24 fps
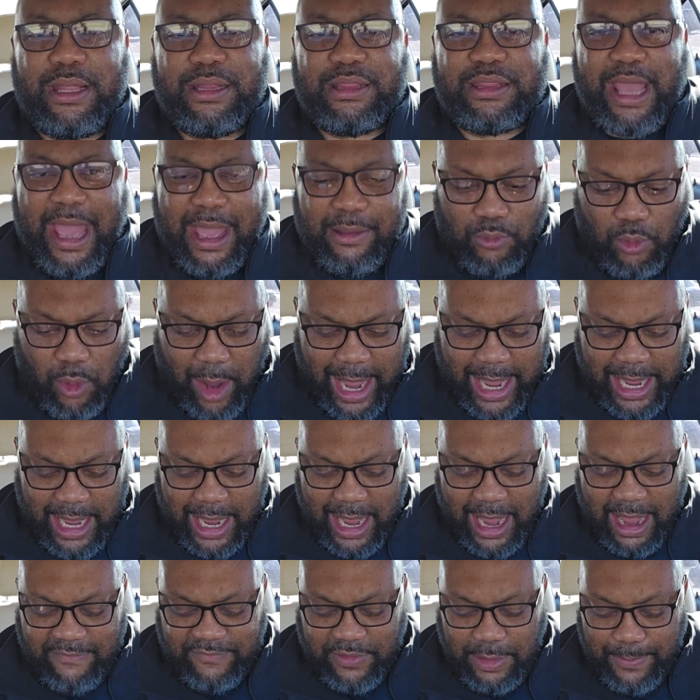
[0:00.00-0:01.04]
That way
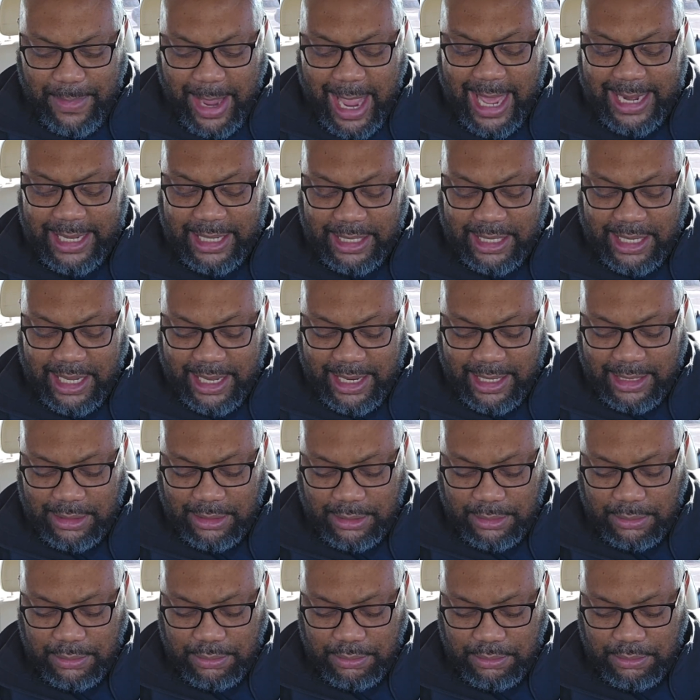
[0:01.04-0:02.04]
everybody can,